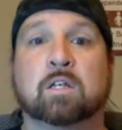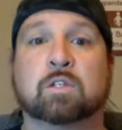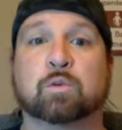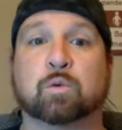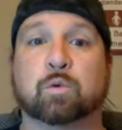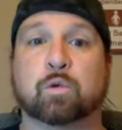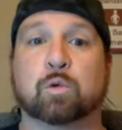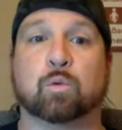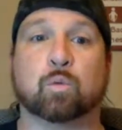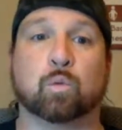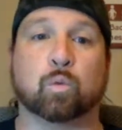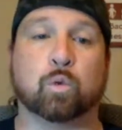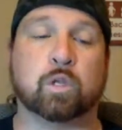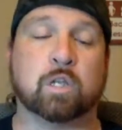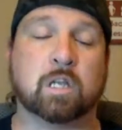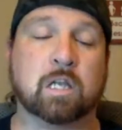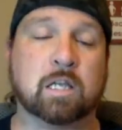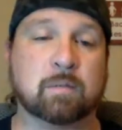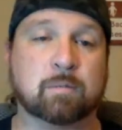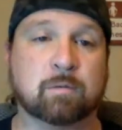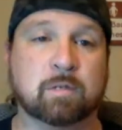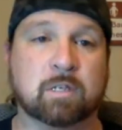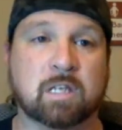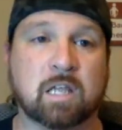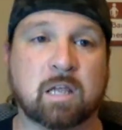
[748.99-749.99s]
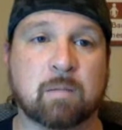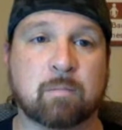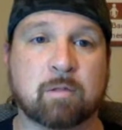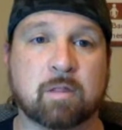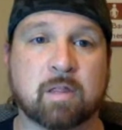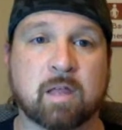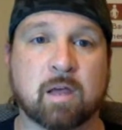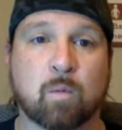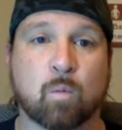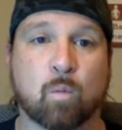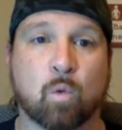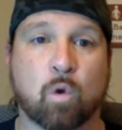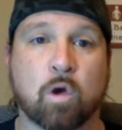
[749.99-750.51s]
So we need to be
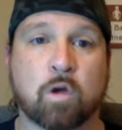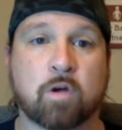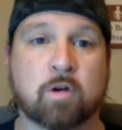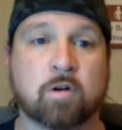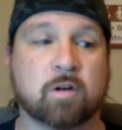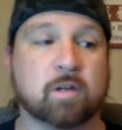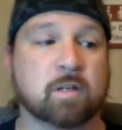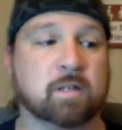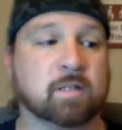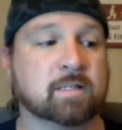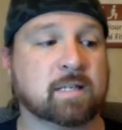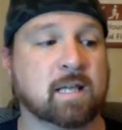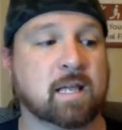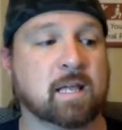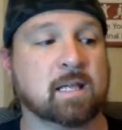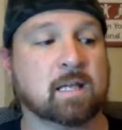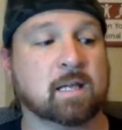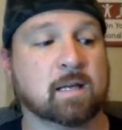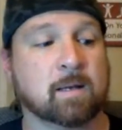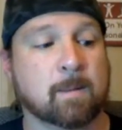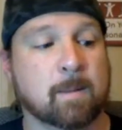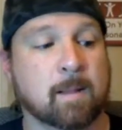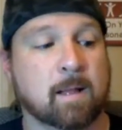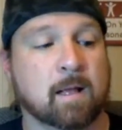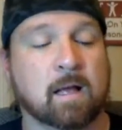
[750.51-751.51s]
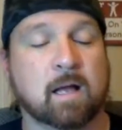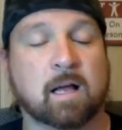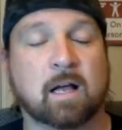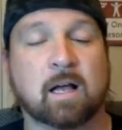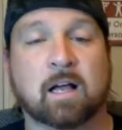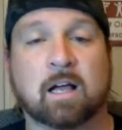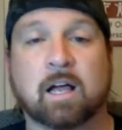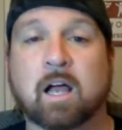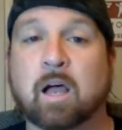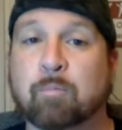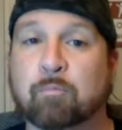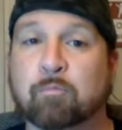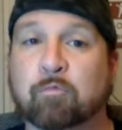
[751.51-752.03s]
keeping that water intake
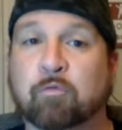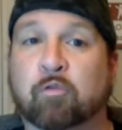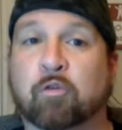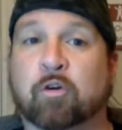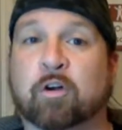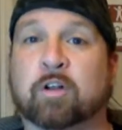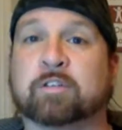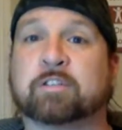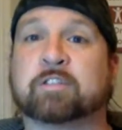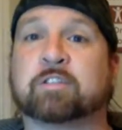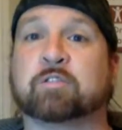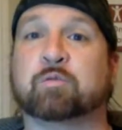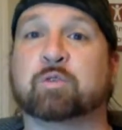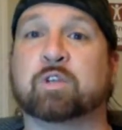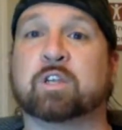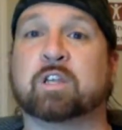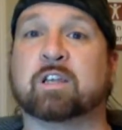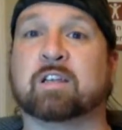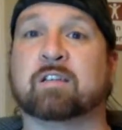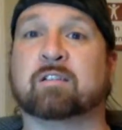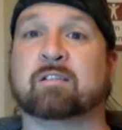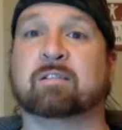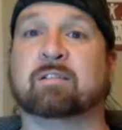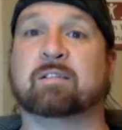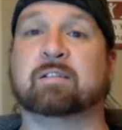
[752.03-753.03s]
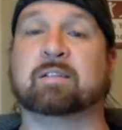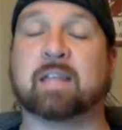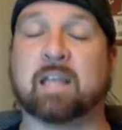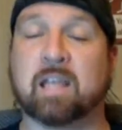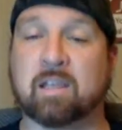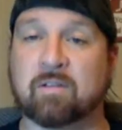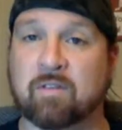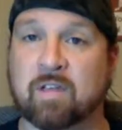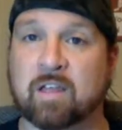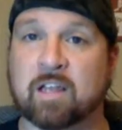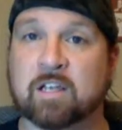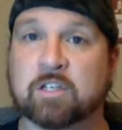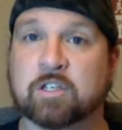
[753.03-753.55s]
up for us so we can
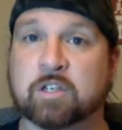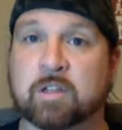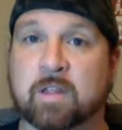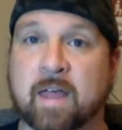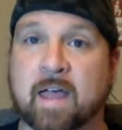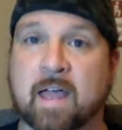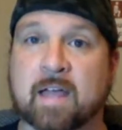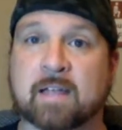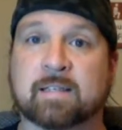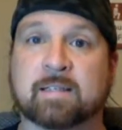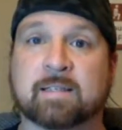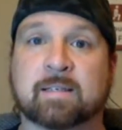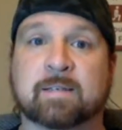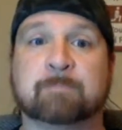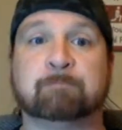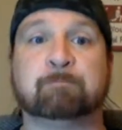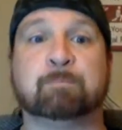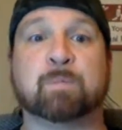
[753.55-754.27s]
take advantage of that.